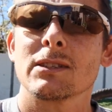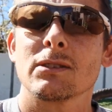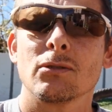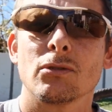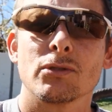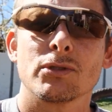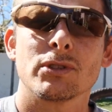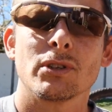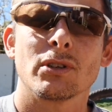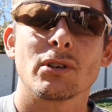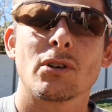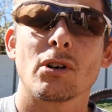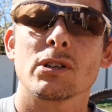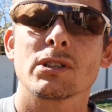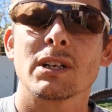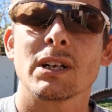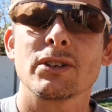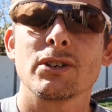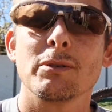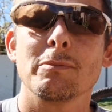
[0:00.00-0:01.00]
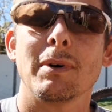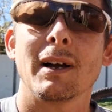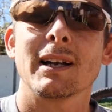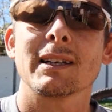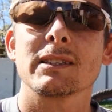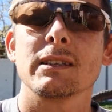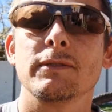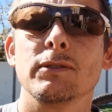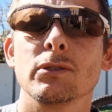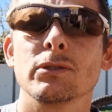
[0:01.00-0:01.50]
also cross-country bikes,
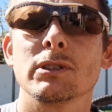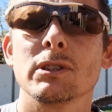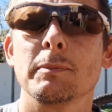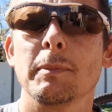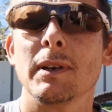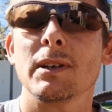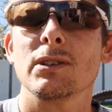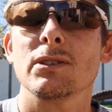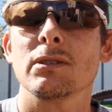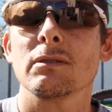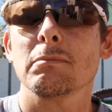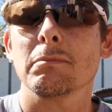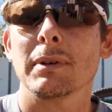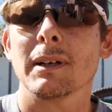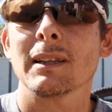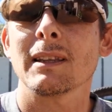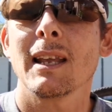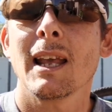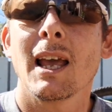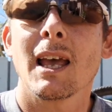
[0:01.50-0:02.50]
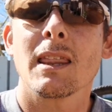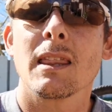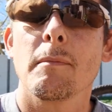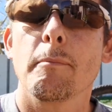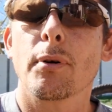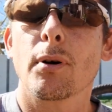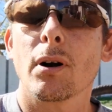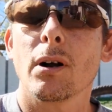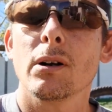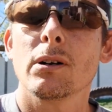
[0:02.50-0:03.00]
are full suspension. But the
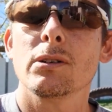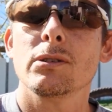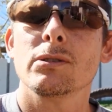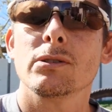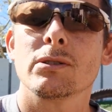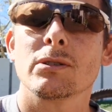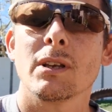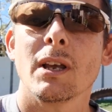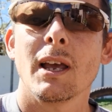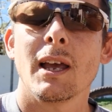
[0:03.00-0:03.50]
pros,